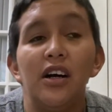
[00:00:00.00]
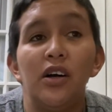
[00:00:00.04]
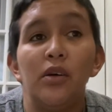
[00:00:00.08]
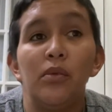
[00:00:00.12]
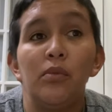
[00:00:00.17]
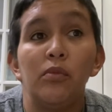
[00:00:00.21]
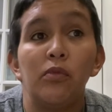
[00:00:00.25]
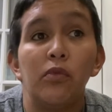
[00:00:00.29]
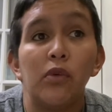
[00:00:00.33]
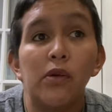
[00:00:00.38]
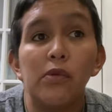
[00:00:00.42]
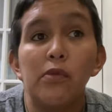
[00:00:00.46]

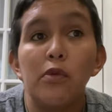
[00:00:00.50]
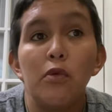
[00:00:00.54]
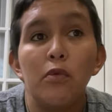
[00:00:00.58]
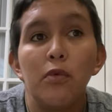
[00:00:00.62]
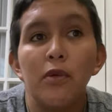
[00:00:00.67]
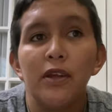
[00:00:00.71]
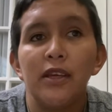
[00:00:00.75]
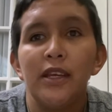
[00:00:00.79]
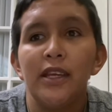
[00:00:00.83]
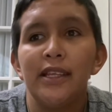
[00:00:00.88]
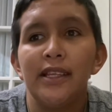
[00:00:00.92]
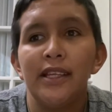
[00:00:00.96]
we were
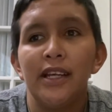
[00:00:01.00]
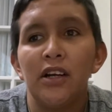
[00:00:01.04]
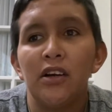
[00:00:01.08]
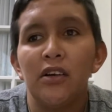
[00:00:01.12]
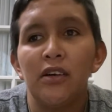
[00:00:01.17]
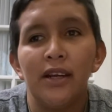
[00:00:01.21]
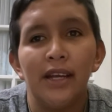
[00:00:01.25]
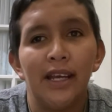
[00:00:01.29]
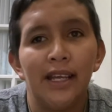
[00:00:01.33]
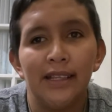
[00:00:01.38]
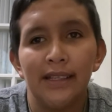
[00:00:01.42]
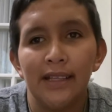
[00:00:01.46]
working out,
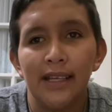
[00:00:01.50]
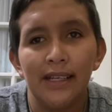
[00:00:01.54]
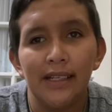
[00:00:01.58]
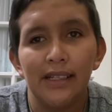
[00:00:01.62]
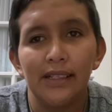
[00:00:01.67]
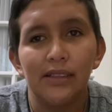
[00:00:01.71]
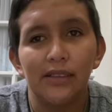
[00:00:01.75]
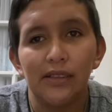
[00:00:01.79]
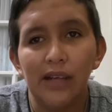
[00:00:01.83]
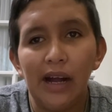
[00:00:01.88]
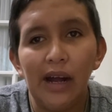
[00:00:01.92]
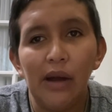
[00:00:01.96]
and like
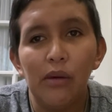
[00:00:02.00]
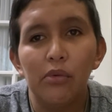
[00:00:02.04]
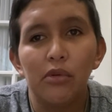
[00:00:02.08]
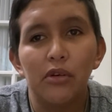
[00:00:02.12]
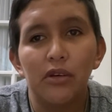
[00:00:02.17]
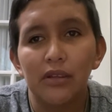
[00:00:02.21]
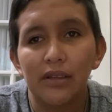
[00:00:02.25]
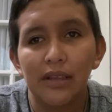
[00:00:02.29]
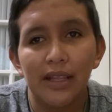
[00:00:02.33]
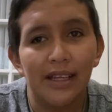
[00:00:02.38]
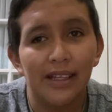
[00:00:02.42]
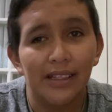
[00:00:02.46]
I would
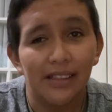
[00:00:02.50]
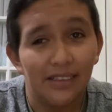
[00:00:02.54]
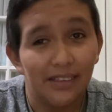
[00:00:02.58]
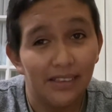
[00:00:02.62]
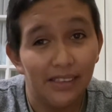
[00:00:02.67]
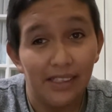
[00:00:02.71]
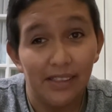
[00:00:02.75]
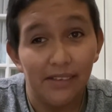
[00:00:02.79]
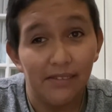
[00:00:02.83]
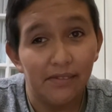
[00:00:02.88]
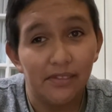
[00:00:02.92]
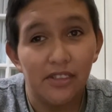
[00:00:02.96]
like
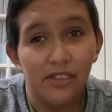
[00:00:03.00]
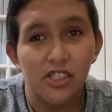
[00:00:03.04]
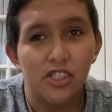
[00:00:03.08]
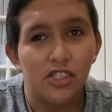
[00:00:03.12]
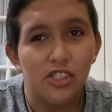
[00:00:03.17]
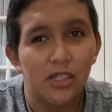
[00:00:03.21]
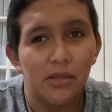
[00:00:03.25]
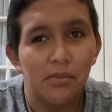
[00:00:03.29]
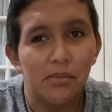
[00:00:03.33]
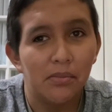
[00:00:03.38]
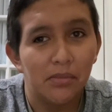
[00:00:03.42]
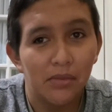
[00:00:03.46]
leave the
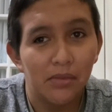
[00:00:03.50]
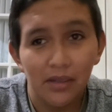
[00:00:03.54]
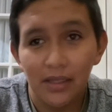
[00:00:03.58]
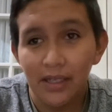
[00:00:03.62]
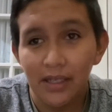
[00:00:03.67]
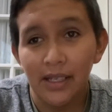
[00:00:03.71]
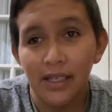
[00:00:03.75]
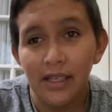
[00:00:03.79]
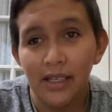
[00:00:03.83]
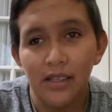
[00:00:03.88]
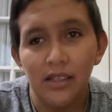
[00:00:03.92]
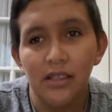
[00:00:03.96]
gym
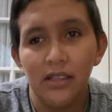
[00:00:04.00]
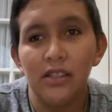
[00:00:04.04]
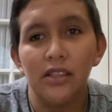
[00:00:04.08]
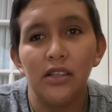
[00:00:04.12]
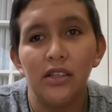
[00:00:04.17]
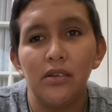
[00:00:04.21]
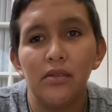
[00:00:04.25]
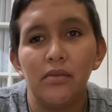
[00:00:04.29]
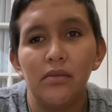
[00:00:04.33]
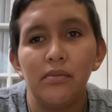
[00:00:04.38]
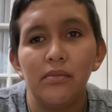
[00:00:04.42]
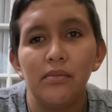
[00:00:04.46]
late, you
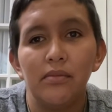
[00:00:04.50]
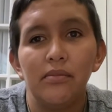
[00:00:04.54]
know.